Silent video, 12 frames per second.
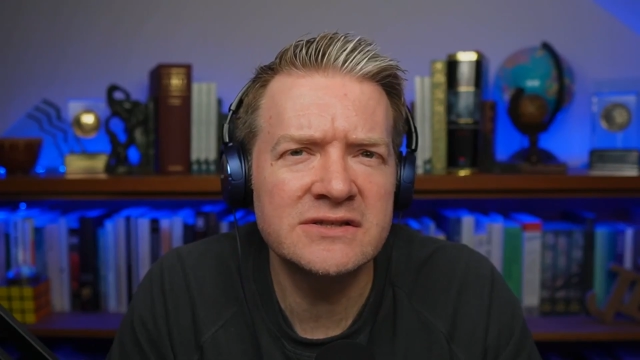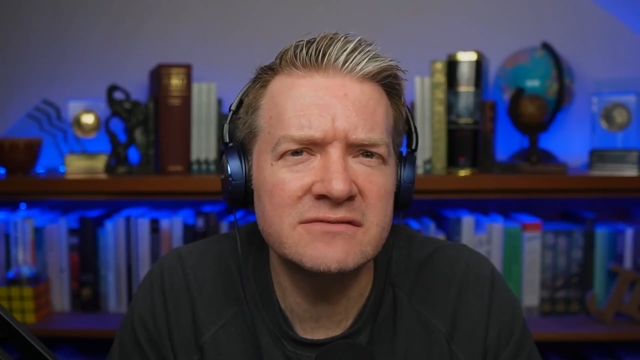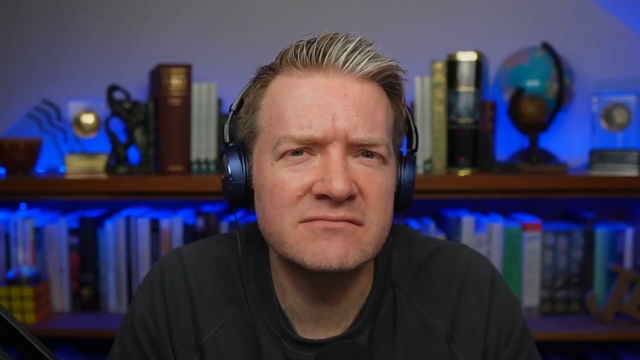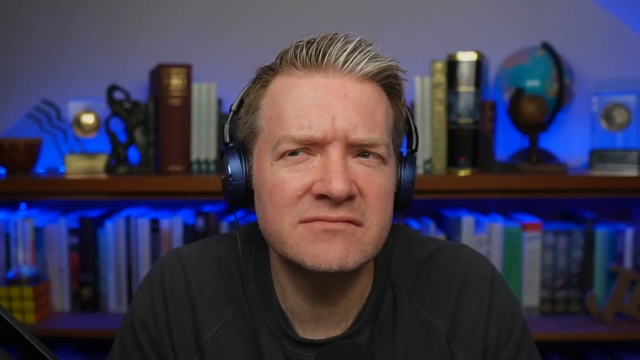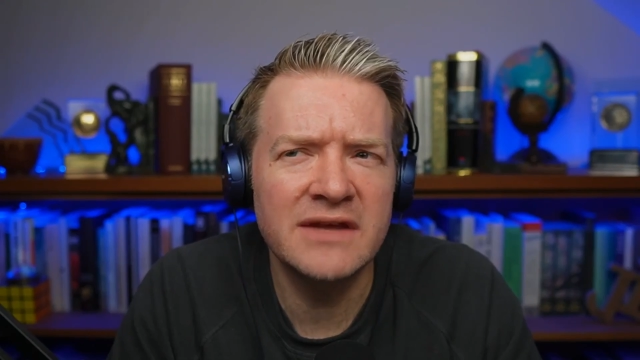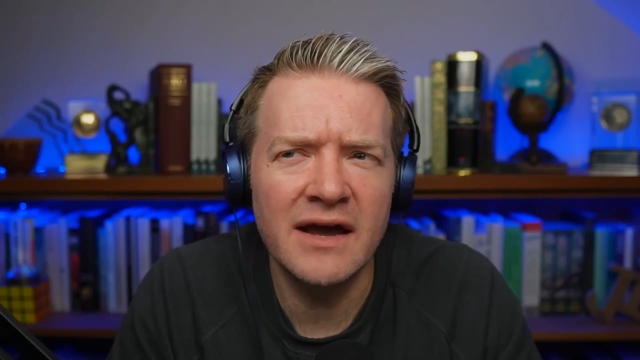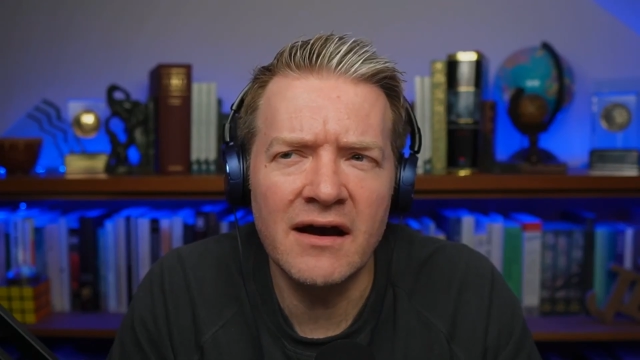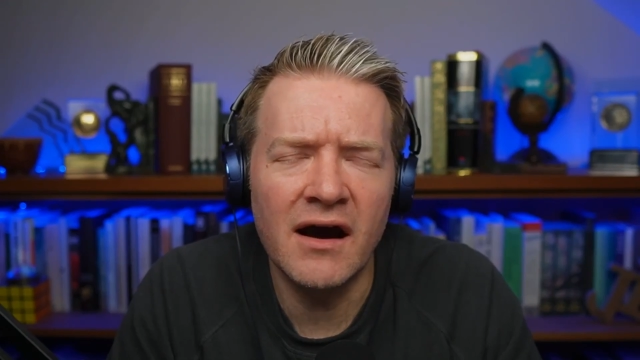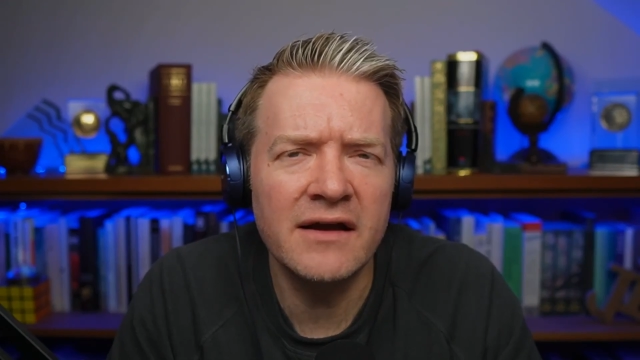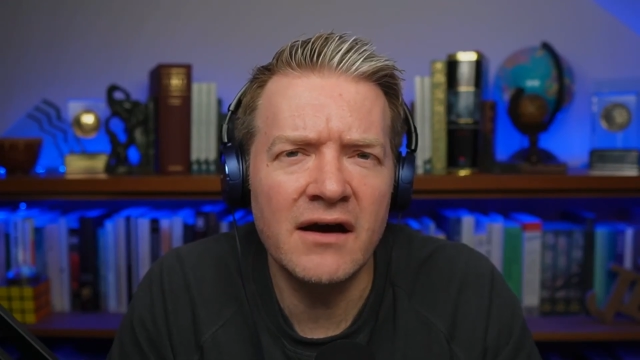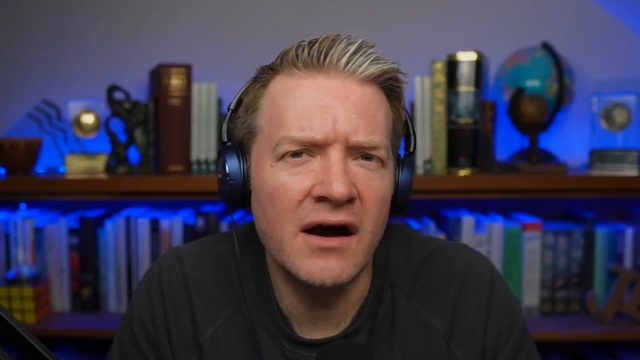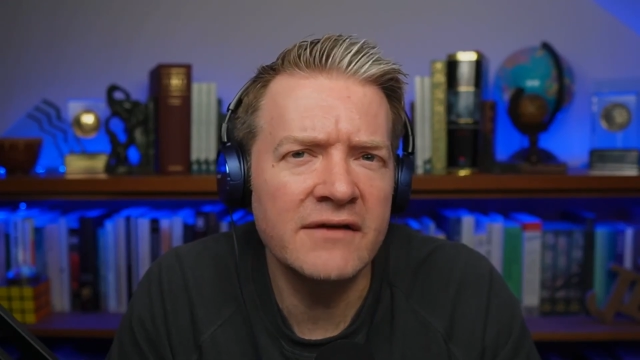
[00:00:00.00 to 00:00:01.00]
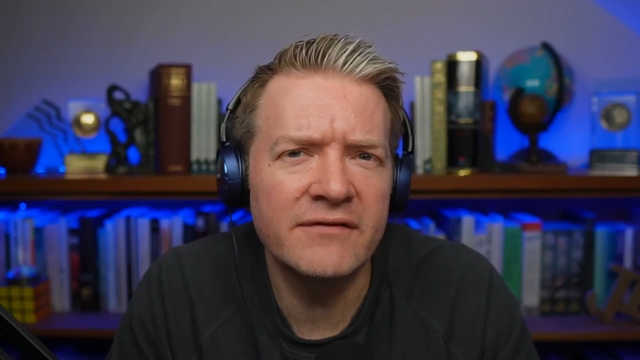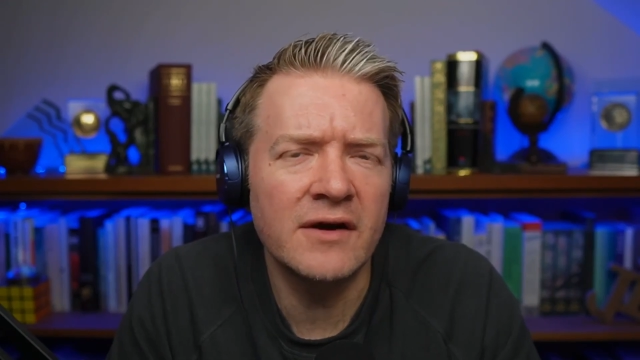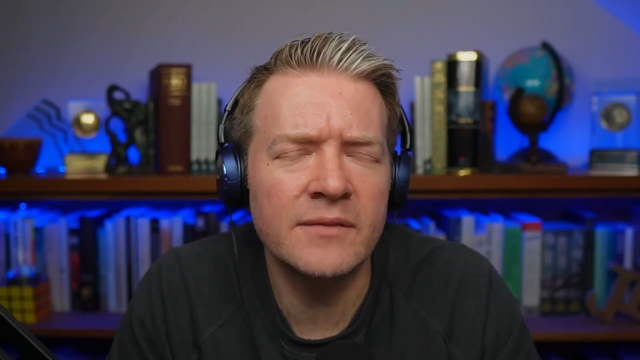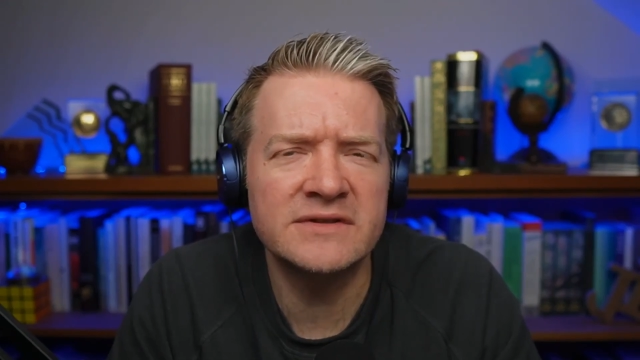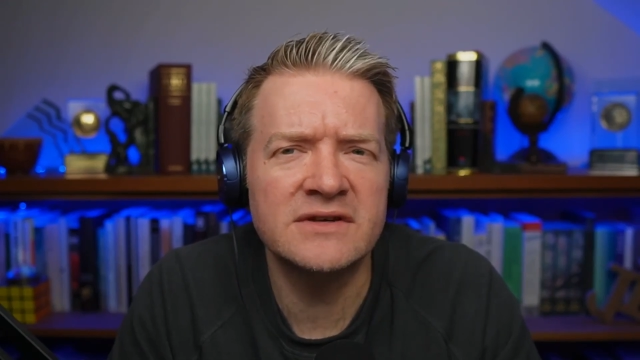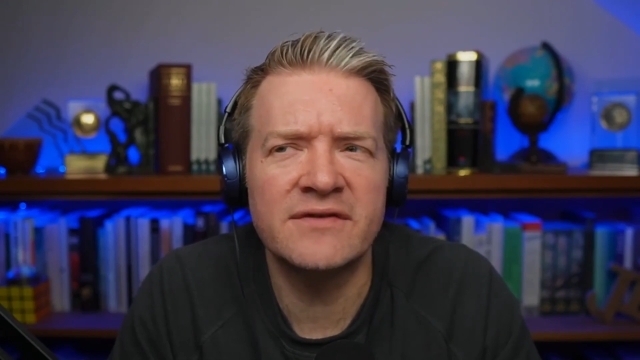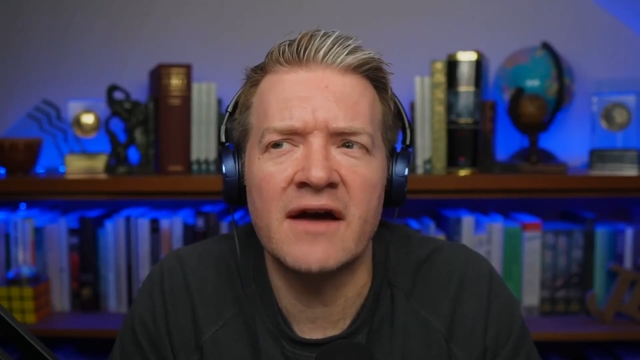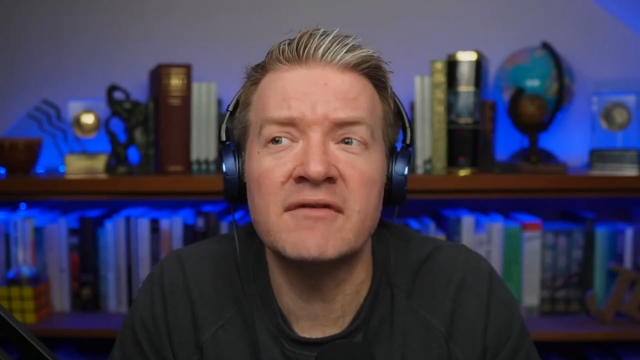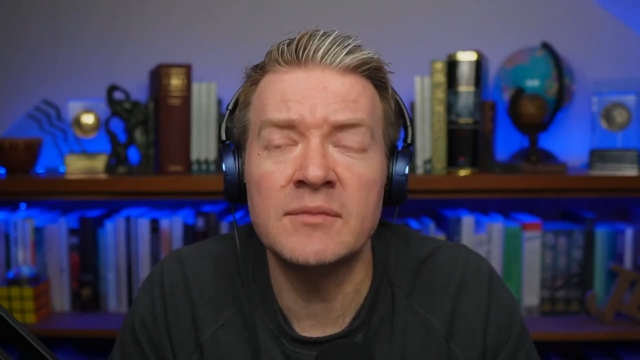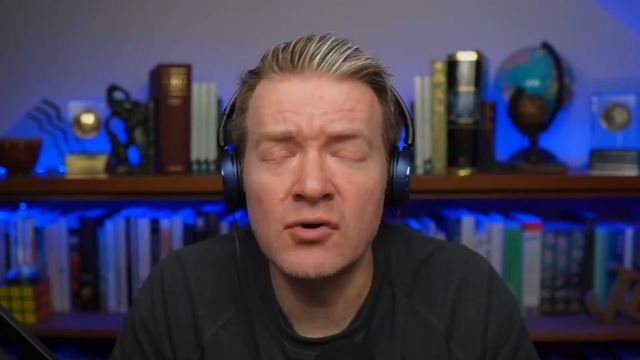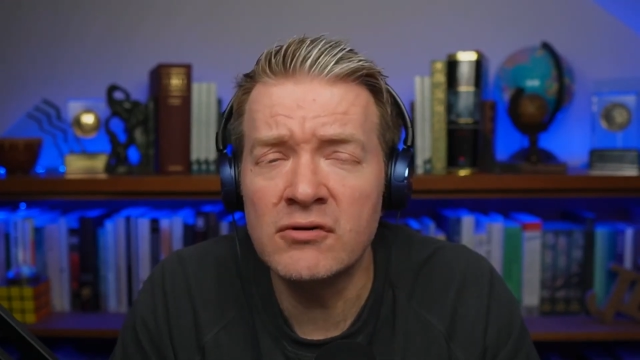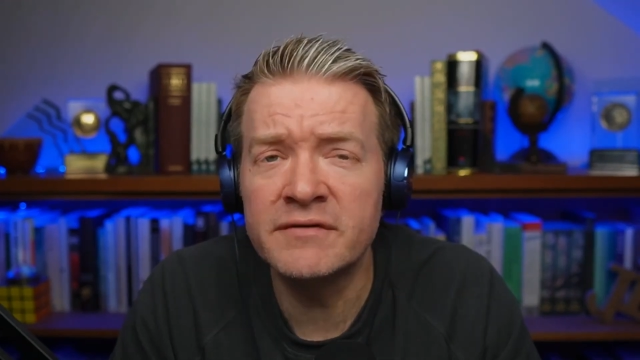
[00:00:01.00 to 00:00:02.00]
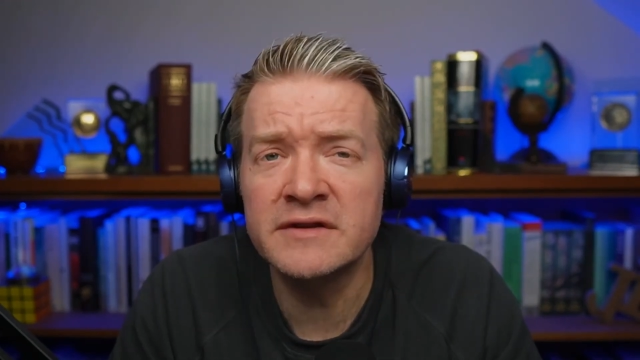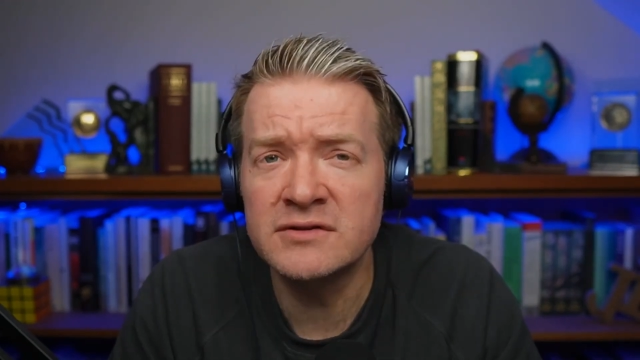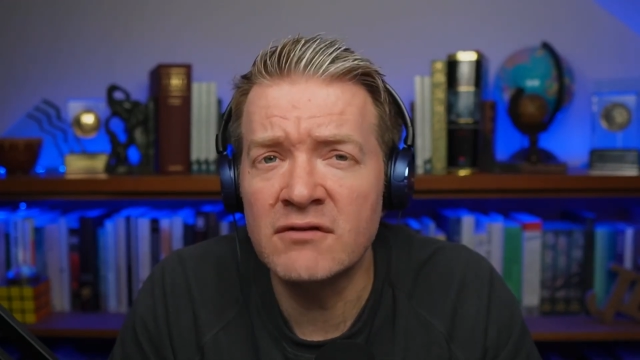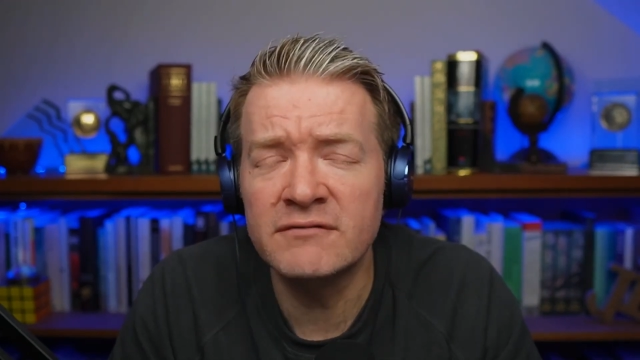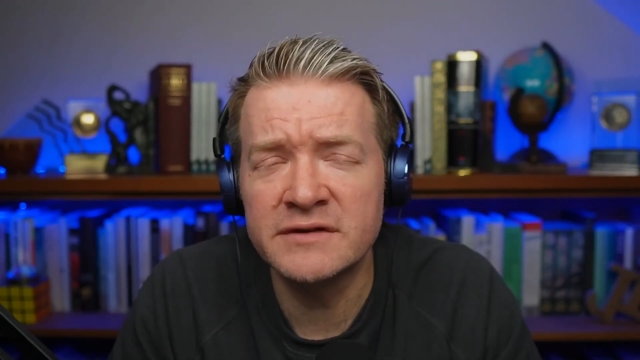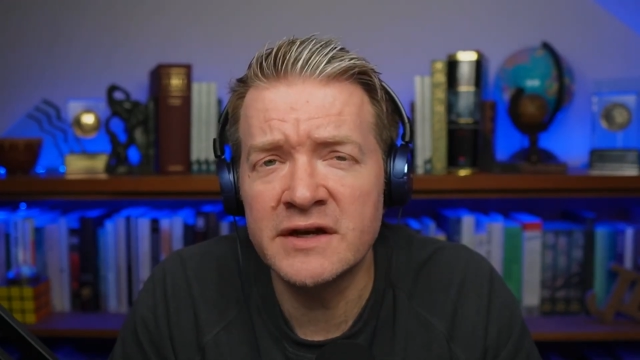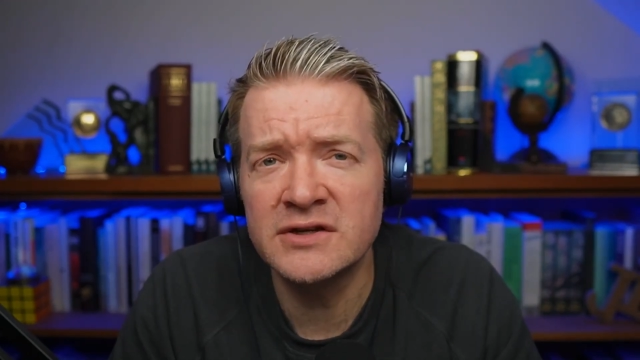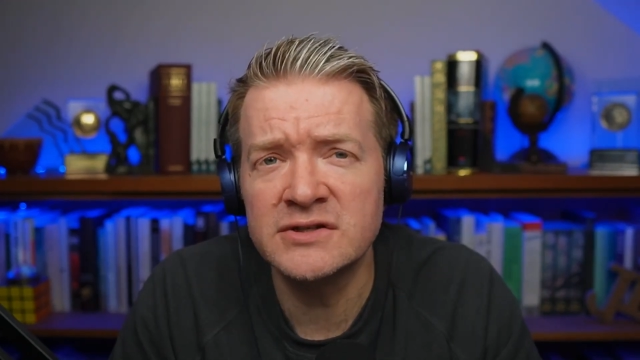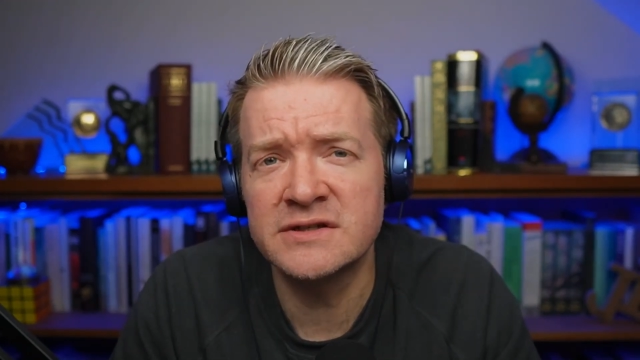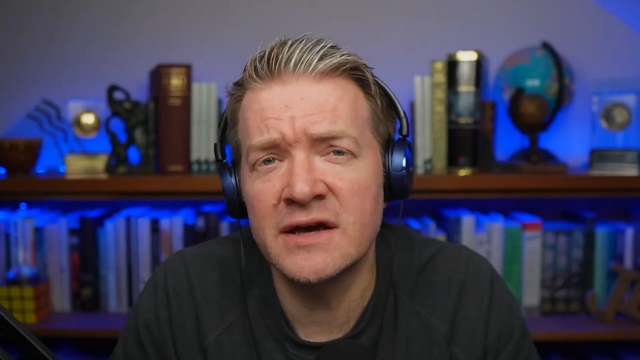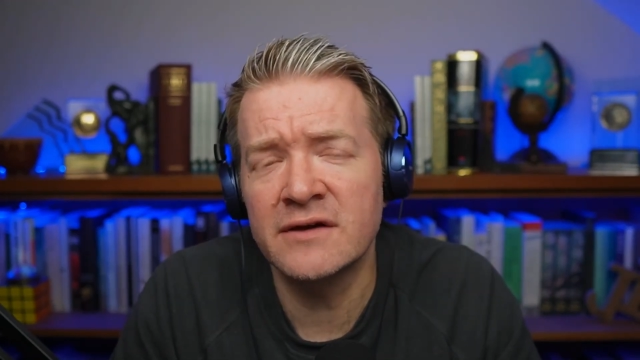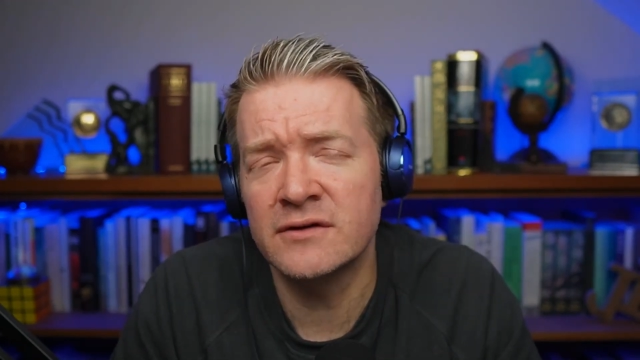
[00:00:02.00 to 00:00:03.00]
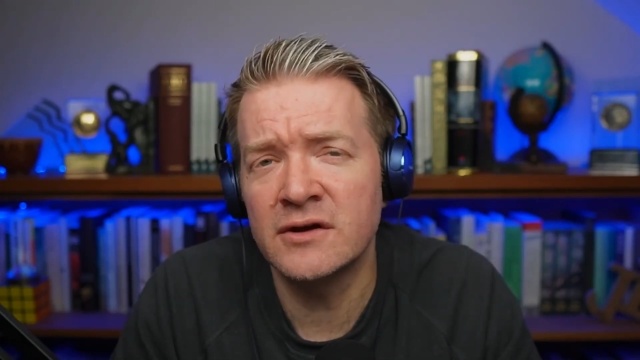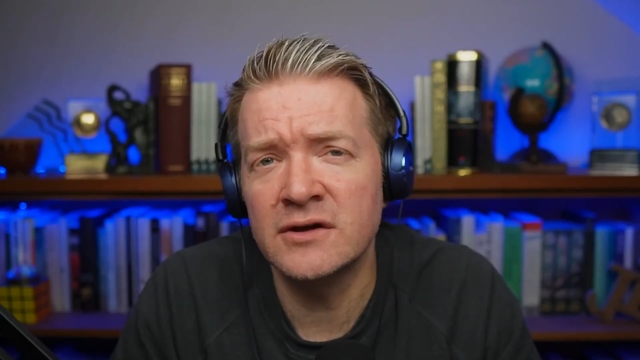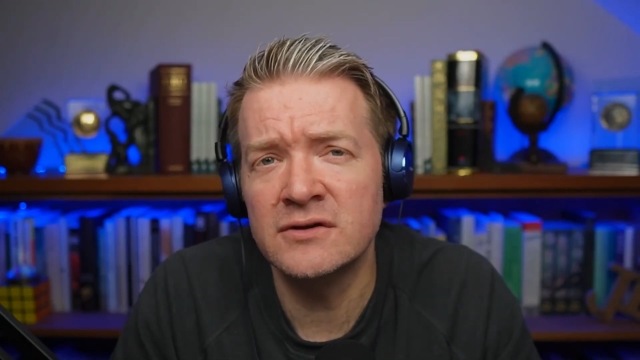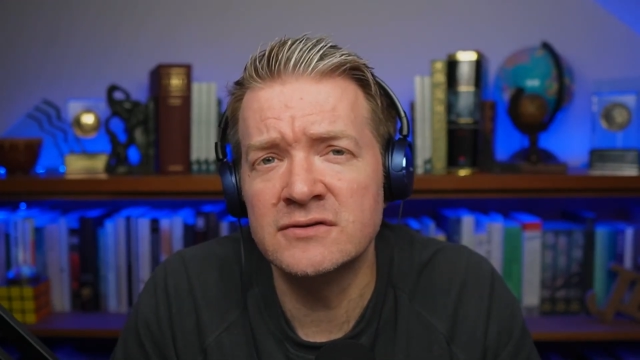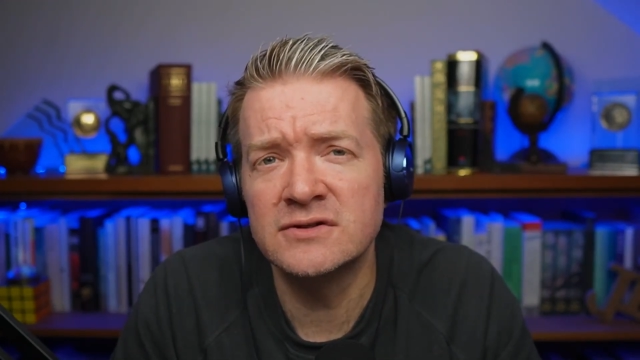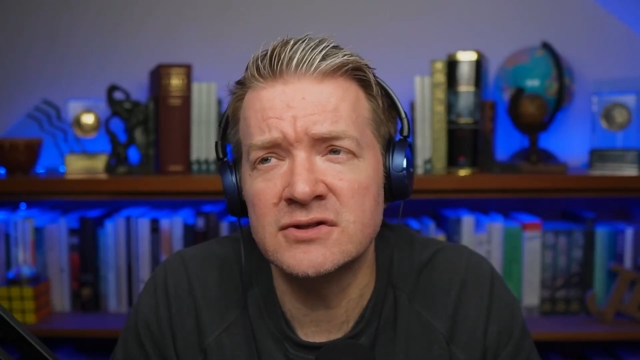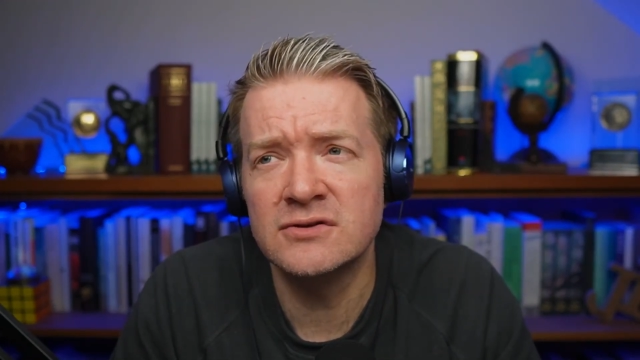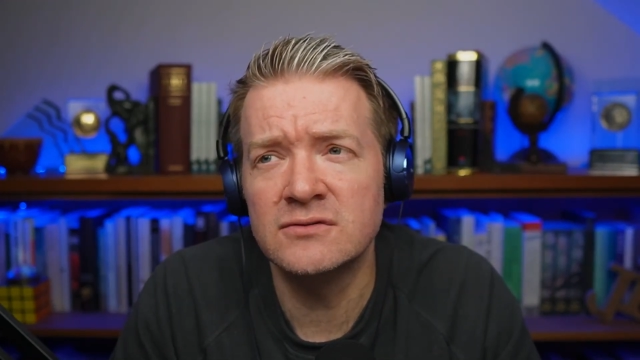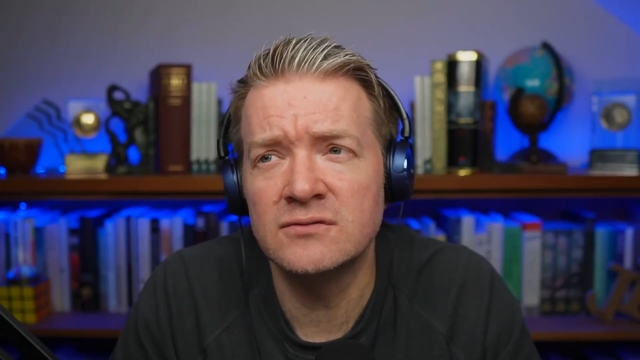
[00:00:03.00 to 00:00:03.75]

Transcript: yeah, I find myself having more of these conversations now than I used to